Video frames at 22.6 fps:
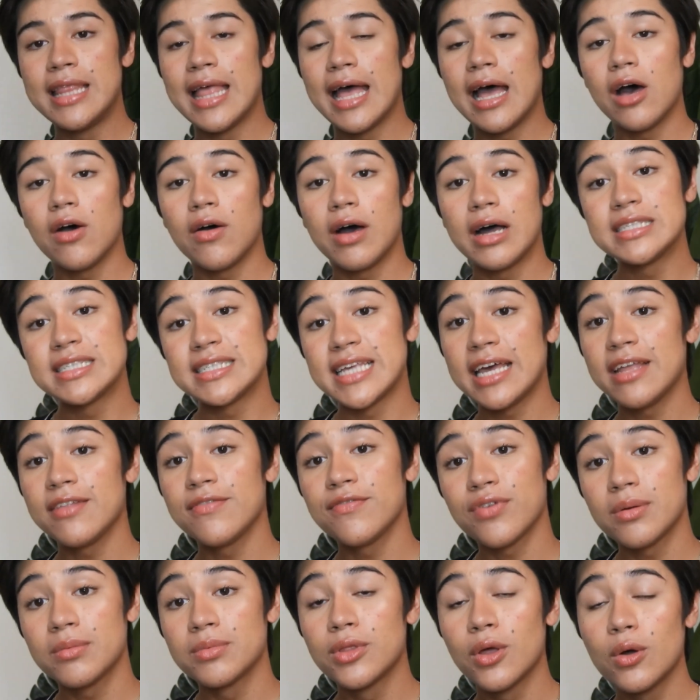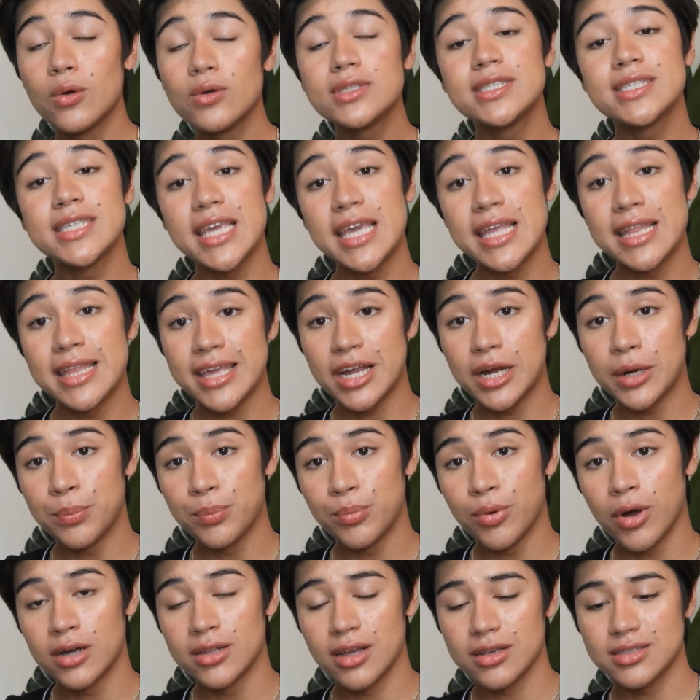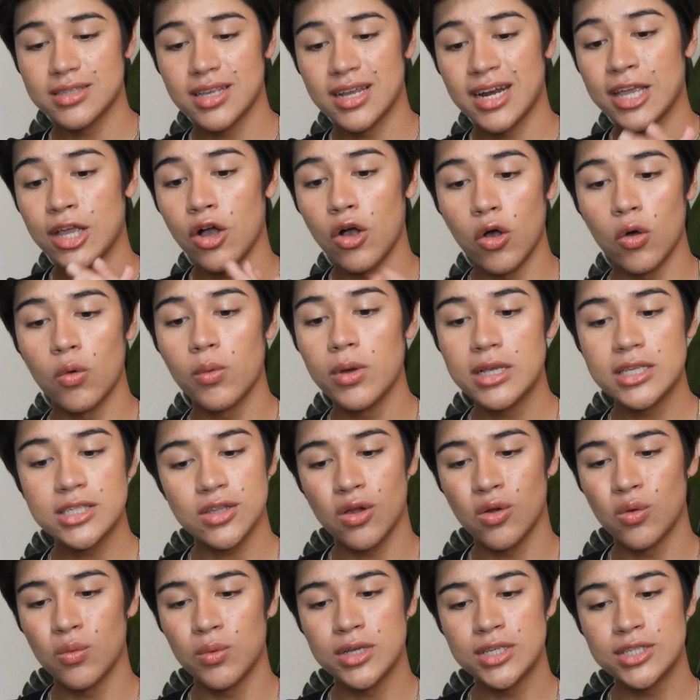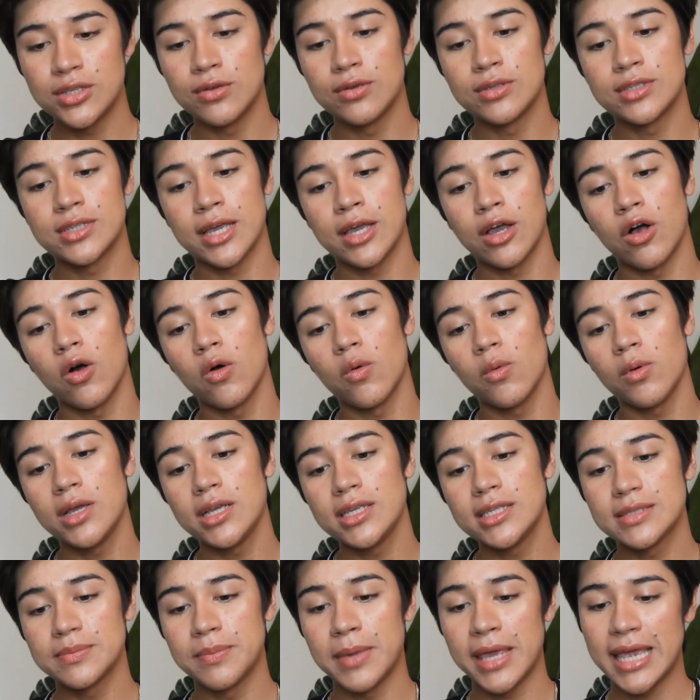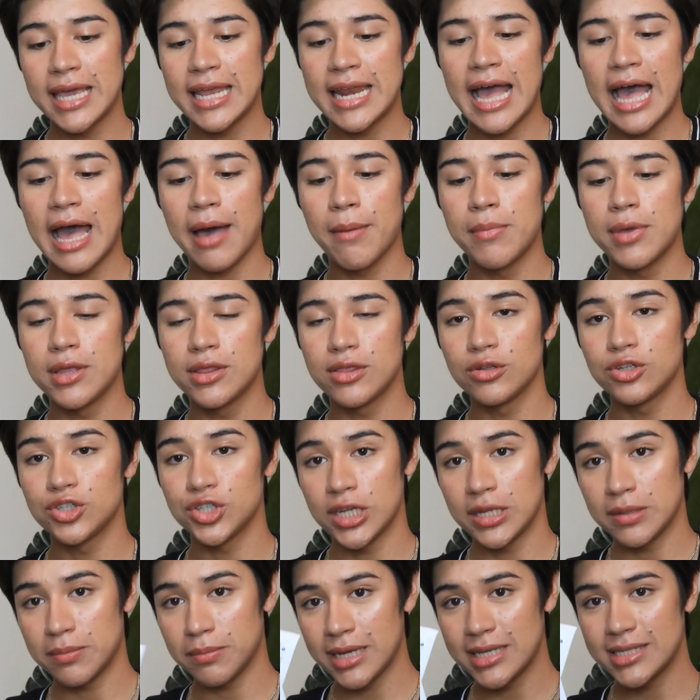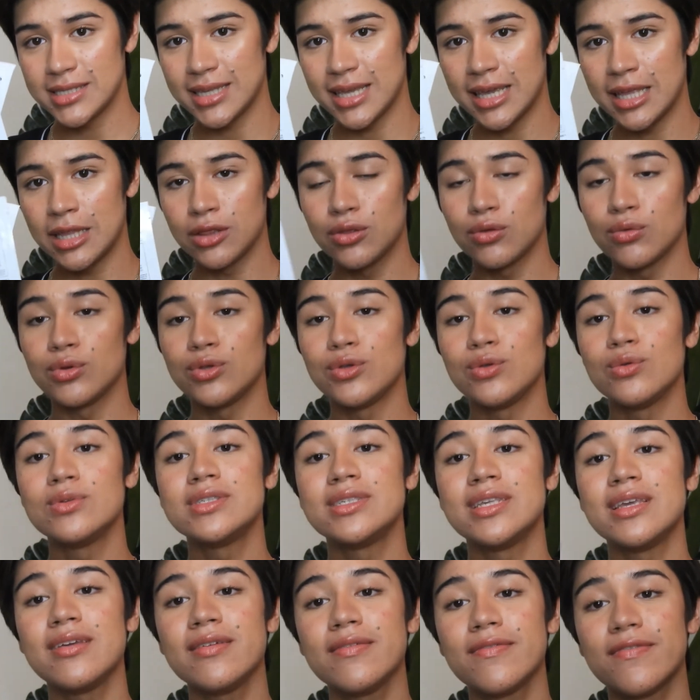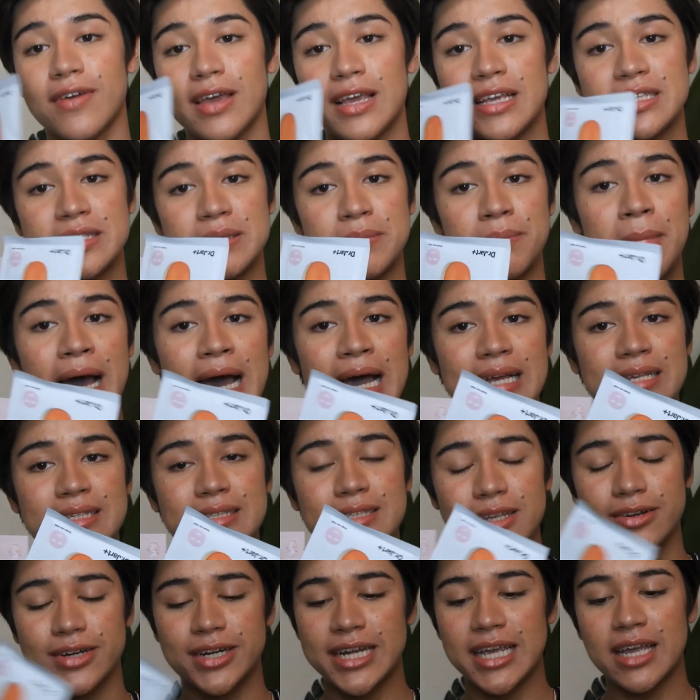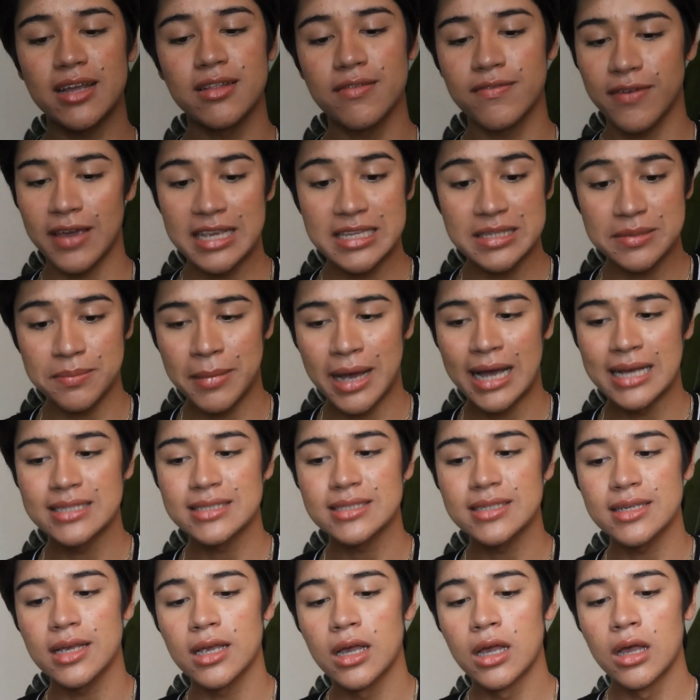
Now, aside from those skincare products that I always use, I always make it a habit to treat my skin to using face mask, Korean face mask.